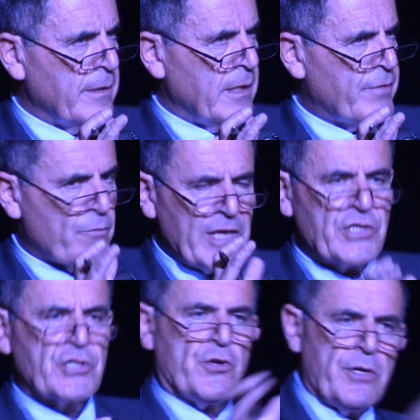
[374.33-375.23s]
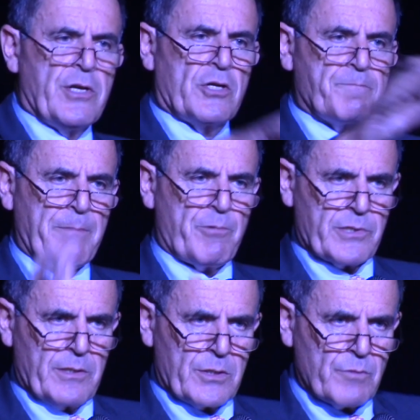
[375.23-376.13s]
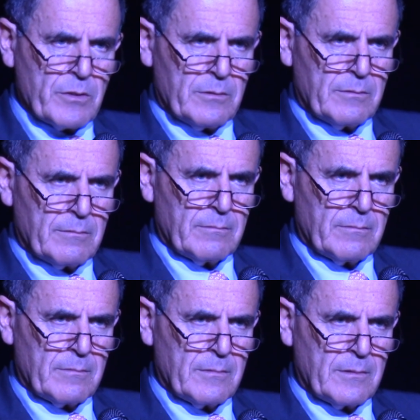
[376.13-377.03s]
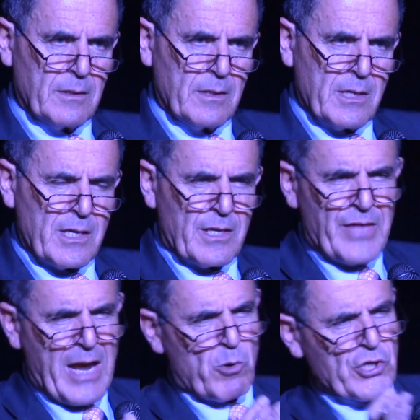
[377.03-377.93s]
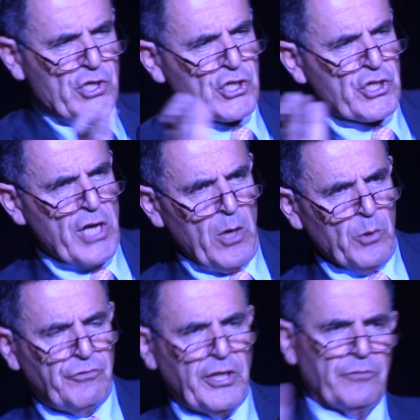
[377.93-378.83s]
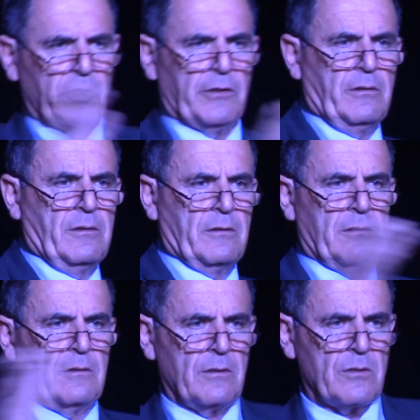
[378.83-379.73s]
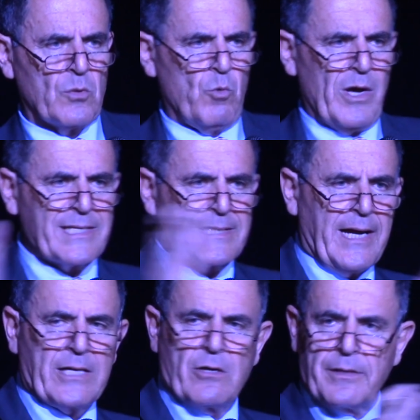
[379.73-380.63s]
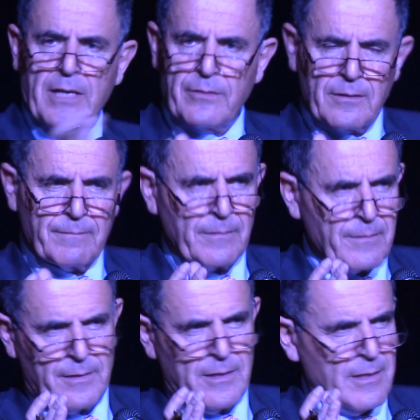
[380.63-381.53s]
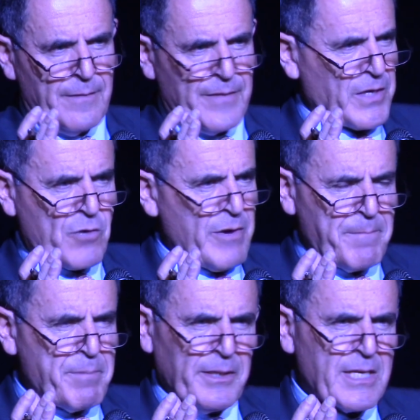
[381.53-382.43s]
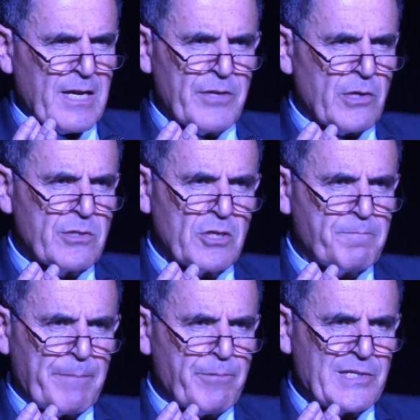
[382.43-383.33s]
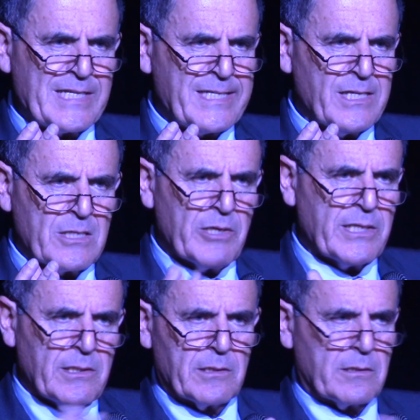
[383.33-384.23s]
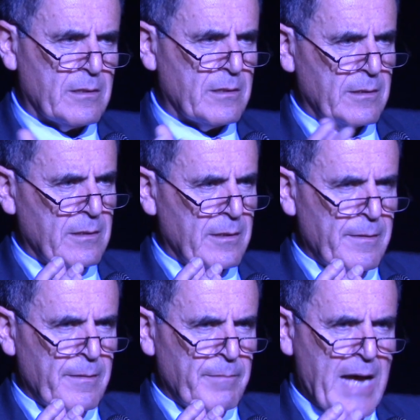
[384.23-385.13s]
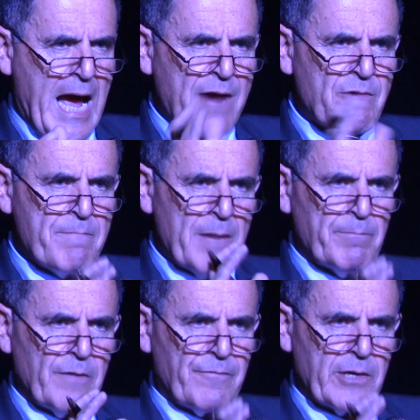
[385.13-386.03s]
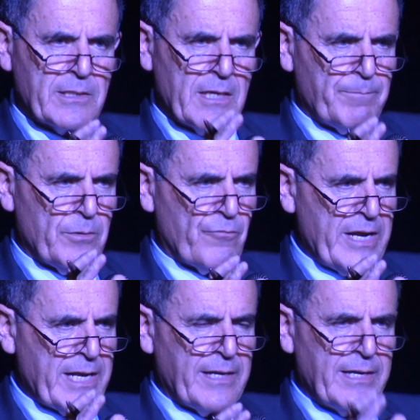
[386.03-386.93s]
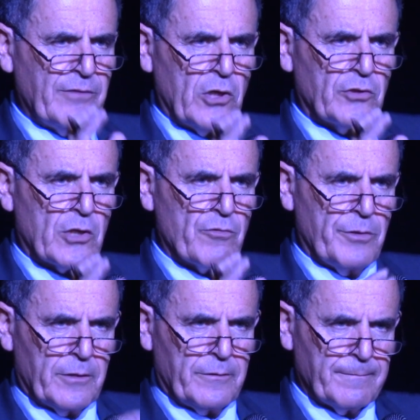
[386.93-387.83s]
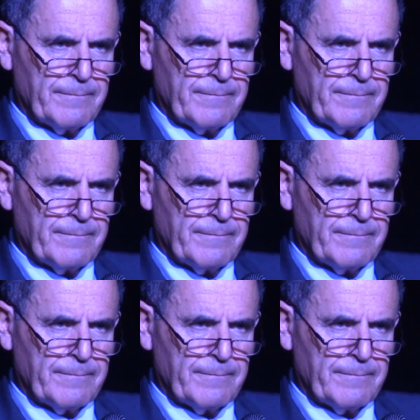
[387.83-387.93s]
if you read certain newspapers in Israel, they were so tilted to one side or another that the credibility of those newspapers ceased to exist. I mean, I remember, for example, reading in Yediot Ahronot